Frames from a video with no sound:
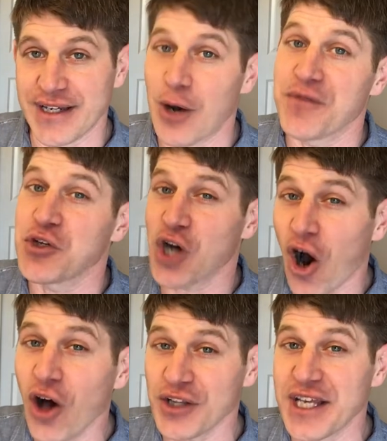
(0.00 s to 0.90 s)
Now, if you
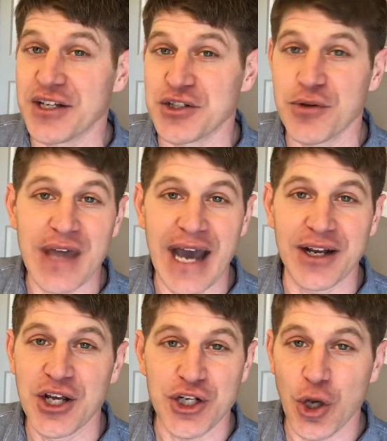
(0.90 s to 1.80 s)
call in and do that,
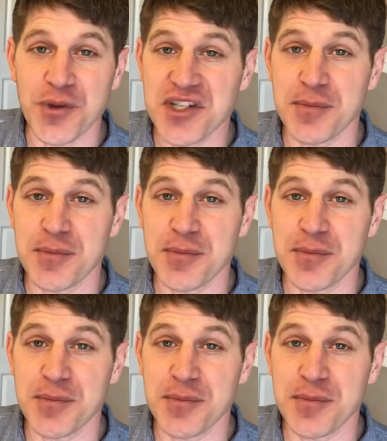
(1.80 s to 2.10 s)
no one's going to